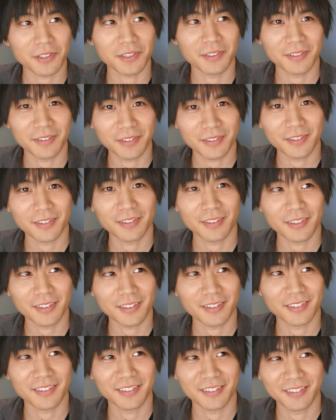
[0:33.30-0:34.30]

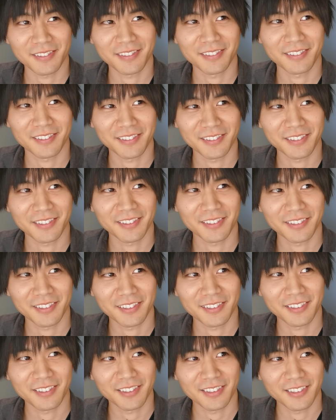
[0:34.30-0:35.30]

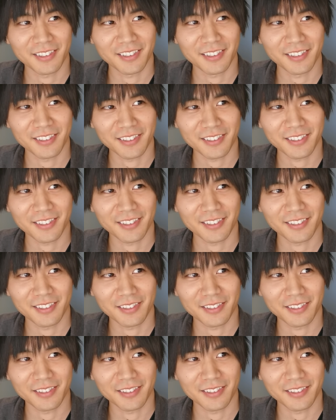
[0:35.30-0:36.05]
[no speech]